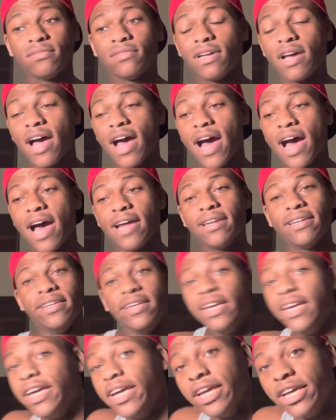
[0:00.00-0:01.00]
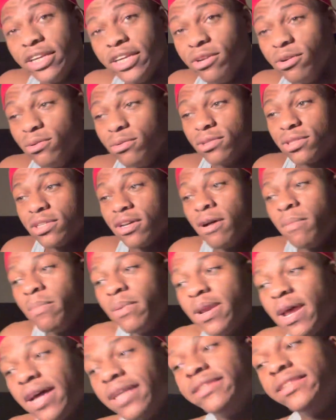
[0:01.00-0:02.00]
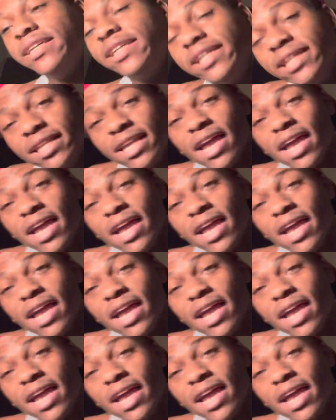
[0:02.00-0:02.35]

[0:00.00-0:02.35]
I did do something, and I did